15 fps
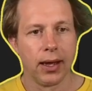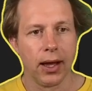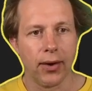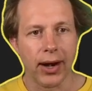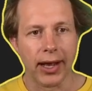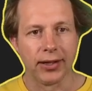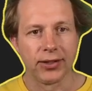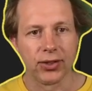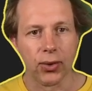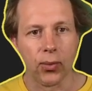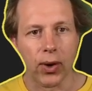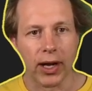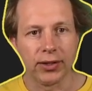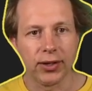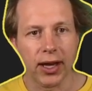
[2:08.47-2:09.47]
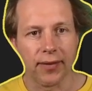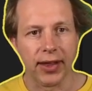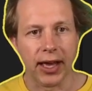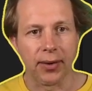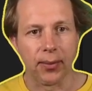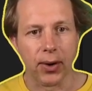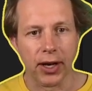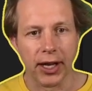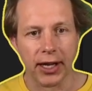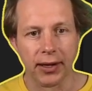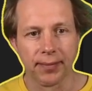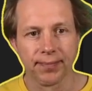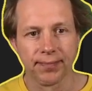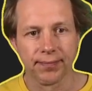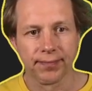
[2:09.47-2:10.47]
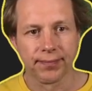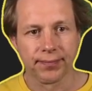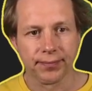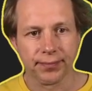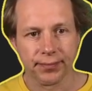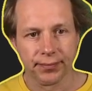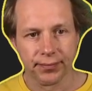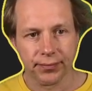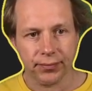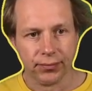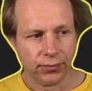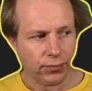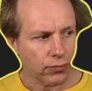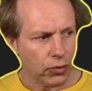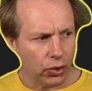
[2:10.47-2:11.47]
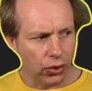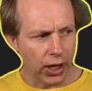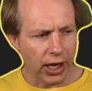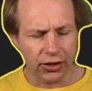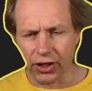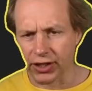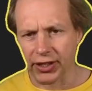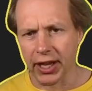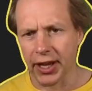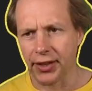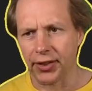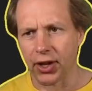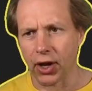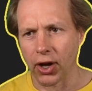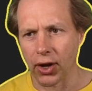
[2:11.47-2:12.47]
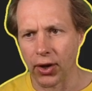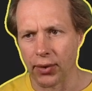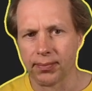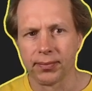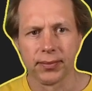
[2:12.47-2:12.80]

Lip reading: All right, so once you have that running, you can just hit the